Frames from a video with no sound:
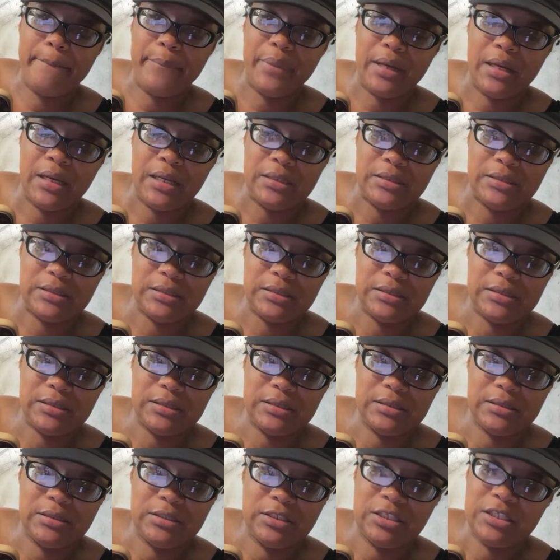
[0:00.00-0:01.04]
but
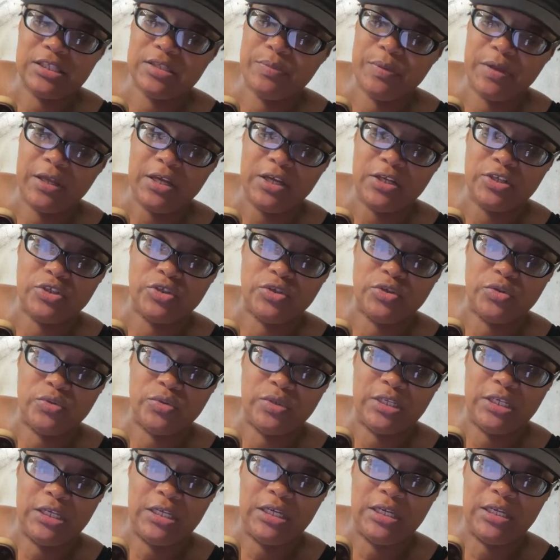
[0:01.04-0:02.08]
just because you
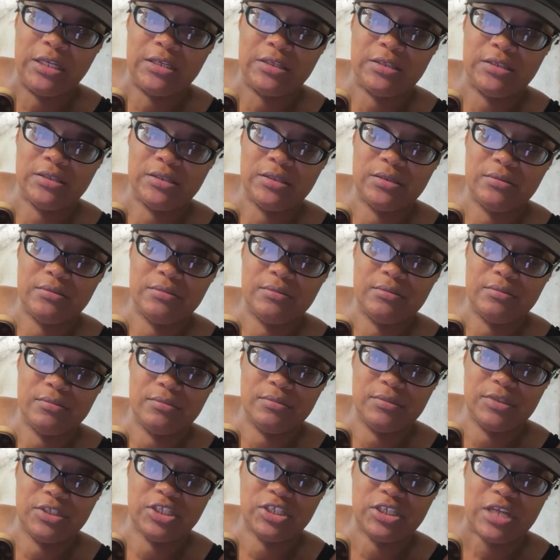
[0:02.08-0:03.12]
did
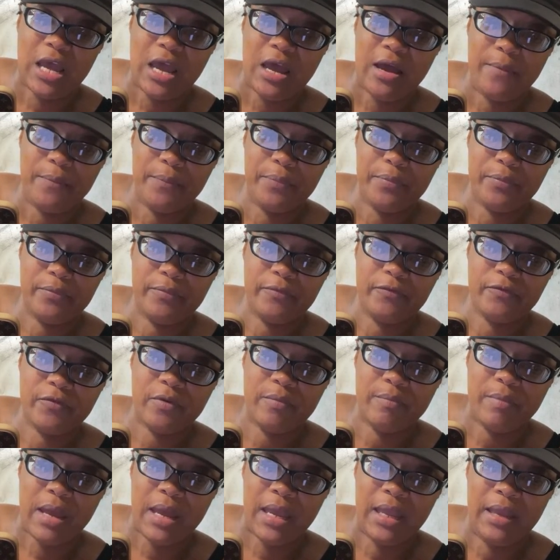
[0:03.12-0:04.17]
shop
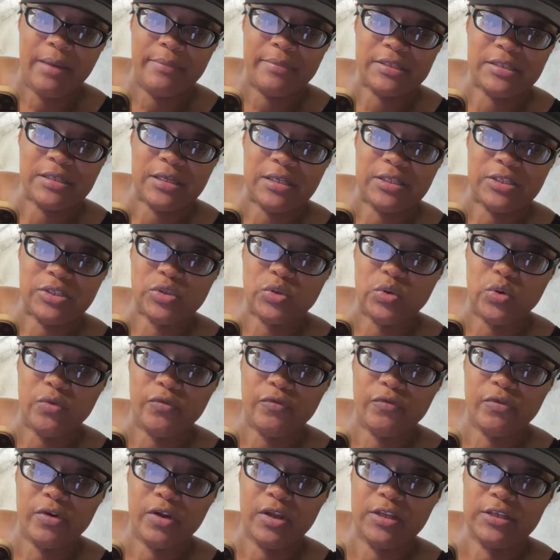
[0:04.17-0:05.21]
from my Amazon
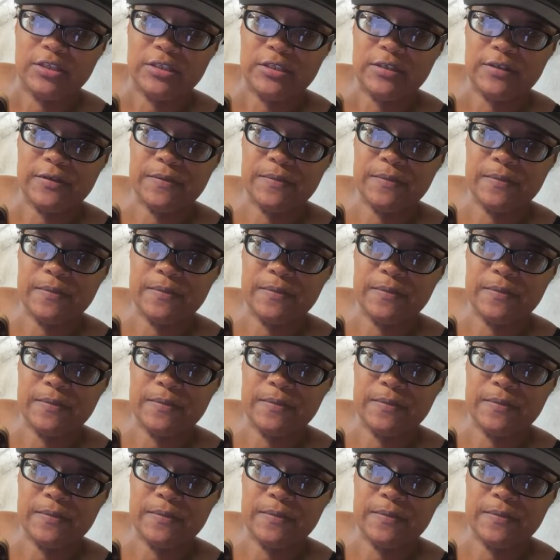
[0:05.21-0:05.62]
storefront,